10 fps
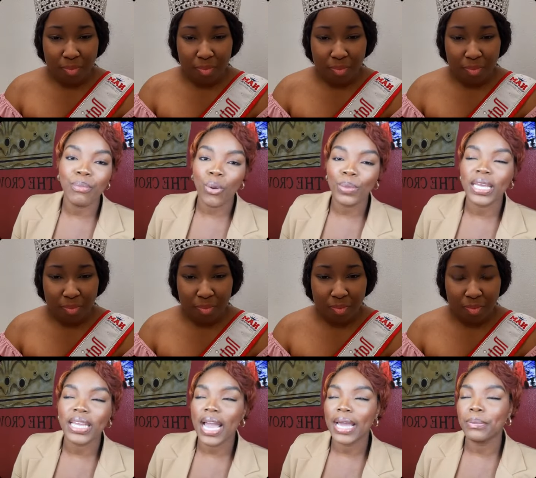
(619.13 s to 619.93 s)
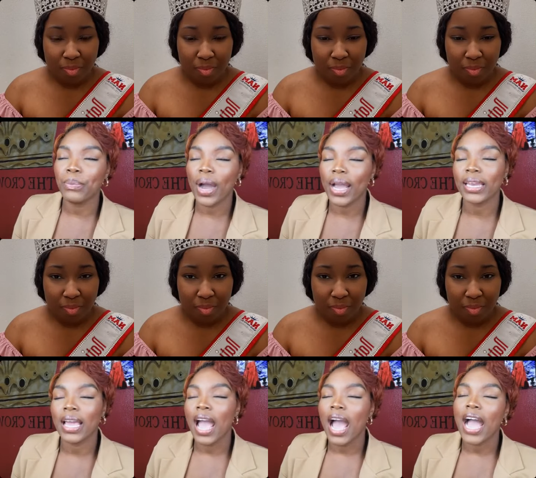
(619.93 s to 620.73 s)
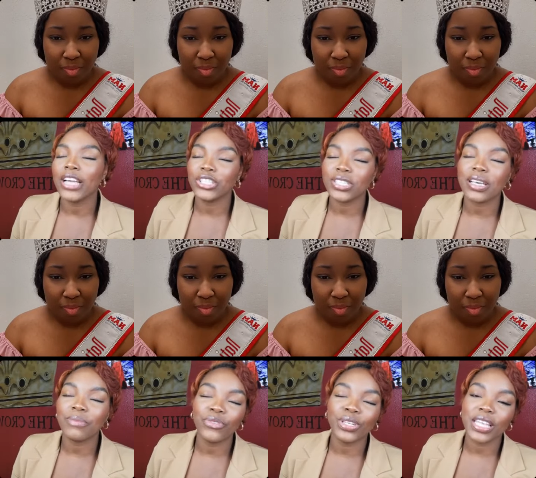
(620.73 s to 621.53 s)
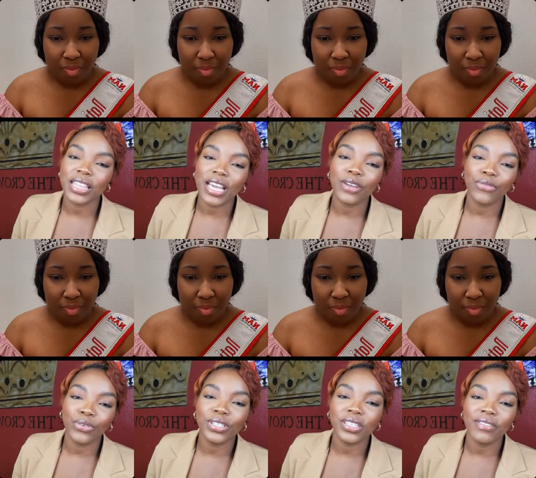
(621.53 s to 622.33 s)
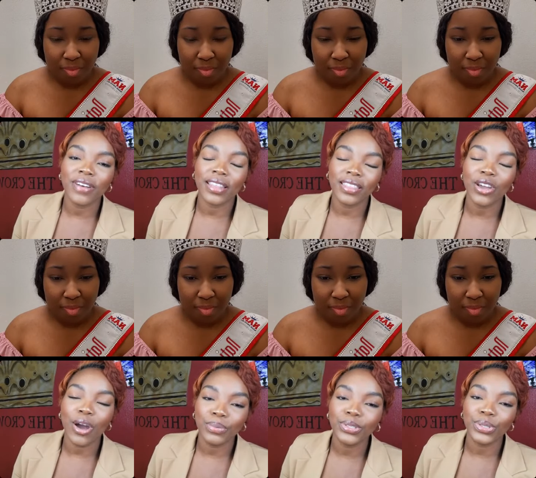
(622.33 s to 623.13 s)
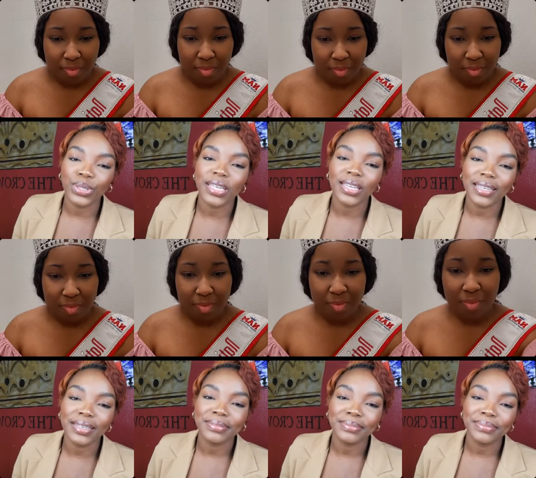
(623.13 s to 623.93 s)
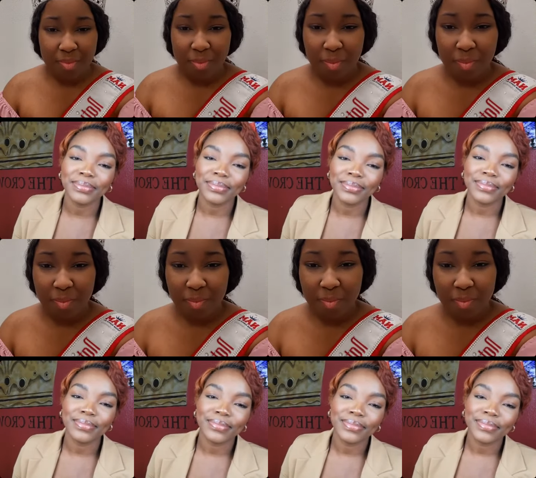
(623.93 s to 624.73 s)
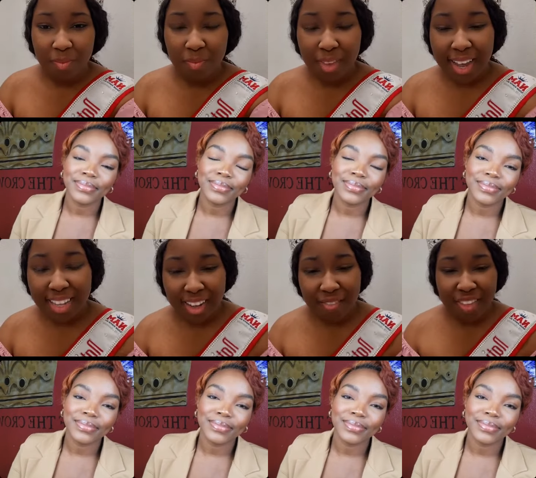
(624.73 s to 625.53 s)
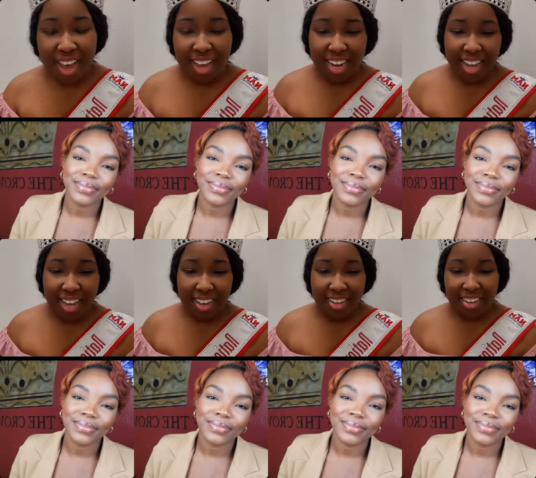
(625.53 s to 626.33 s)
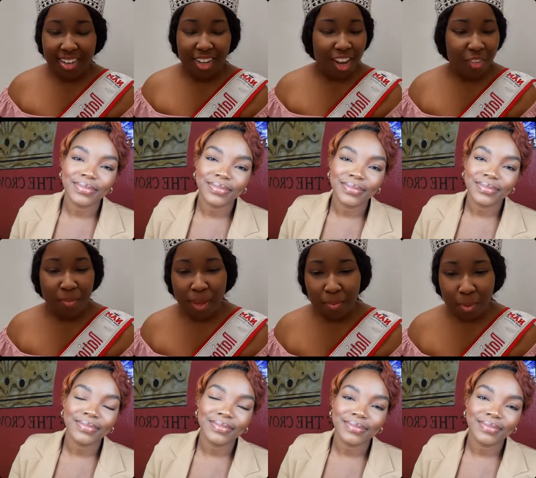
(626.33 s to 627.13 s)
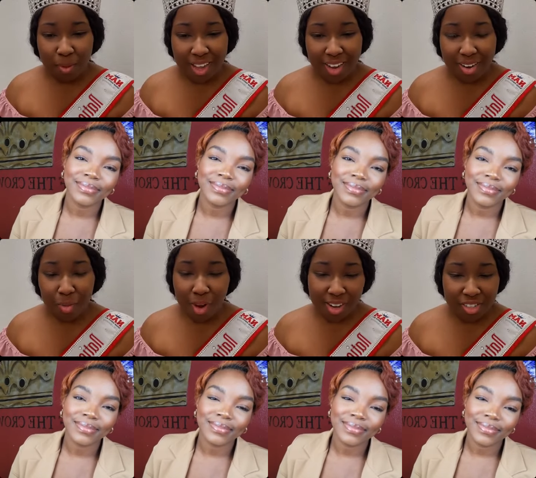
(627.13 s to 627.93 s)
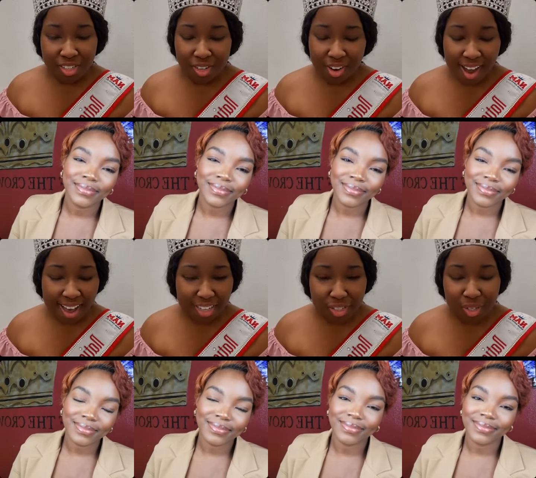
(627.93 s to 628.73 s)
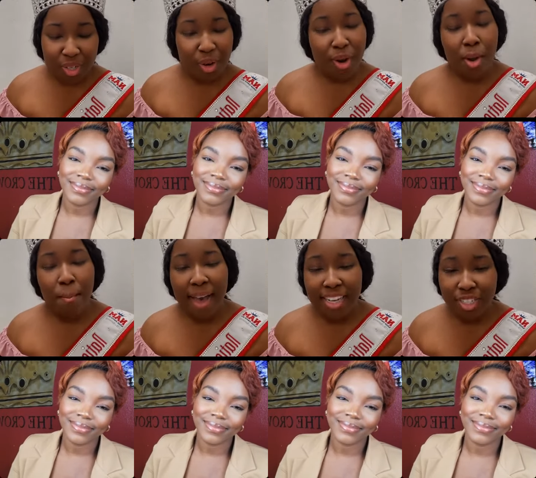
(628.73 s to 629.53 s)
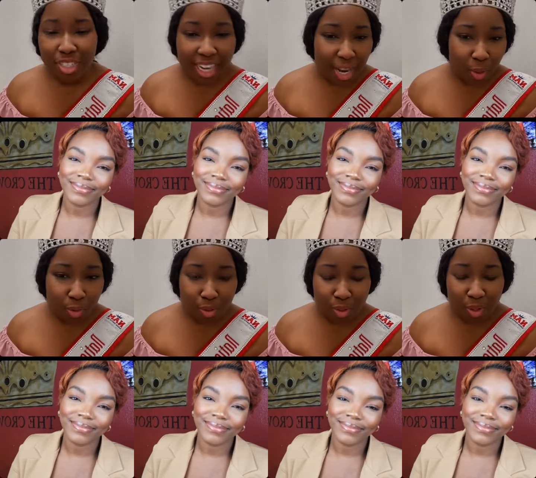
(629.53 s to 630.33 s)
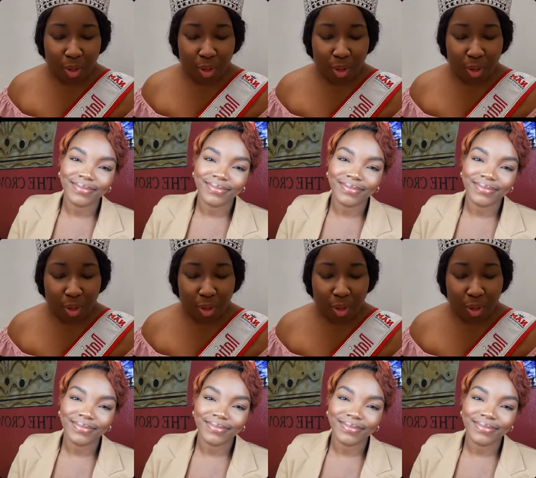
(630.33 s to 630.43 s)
Speaker 1: moment again. But I just, I'm really thankful to have had the opportunity.
Speaker 2: I love that. And a lot of people that are watching are actually current pageant titles